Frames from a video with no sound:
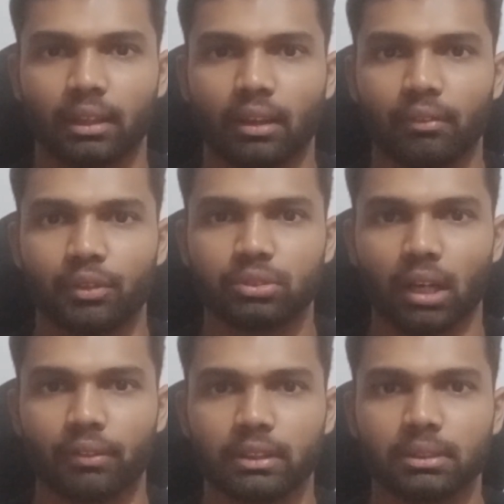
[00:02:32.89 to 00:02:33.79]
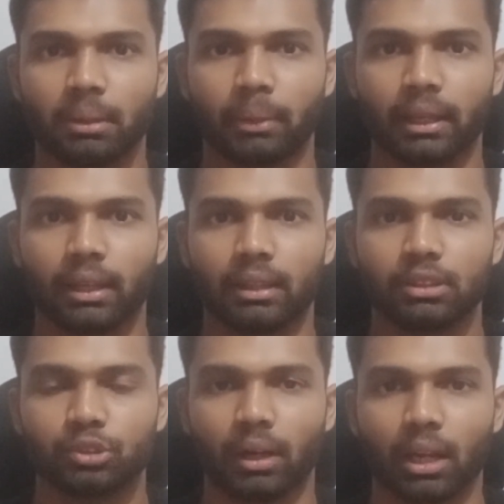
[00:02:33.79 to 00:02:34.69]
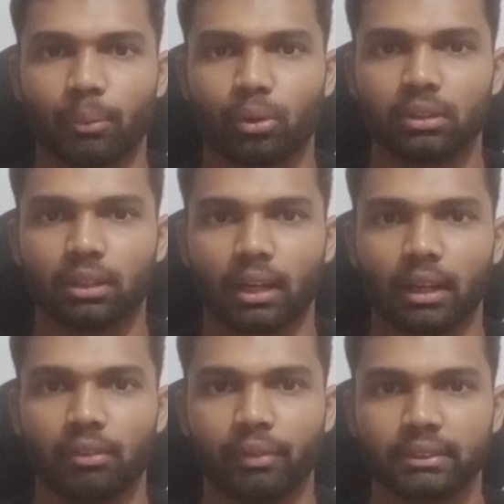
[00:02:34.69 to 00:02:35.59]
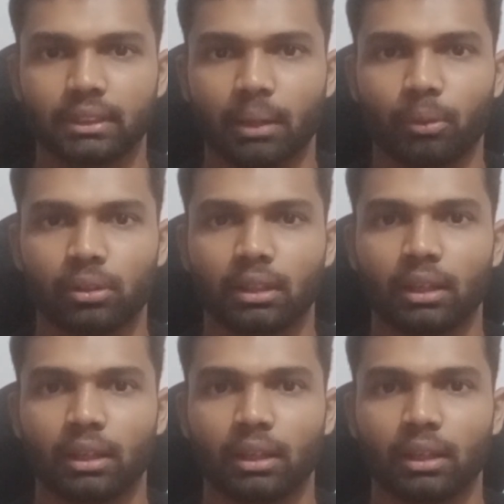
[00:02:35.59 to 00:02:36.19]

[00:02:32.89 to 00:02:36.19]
We should always buy a small amount or a fixed amount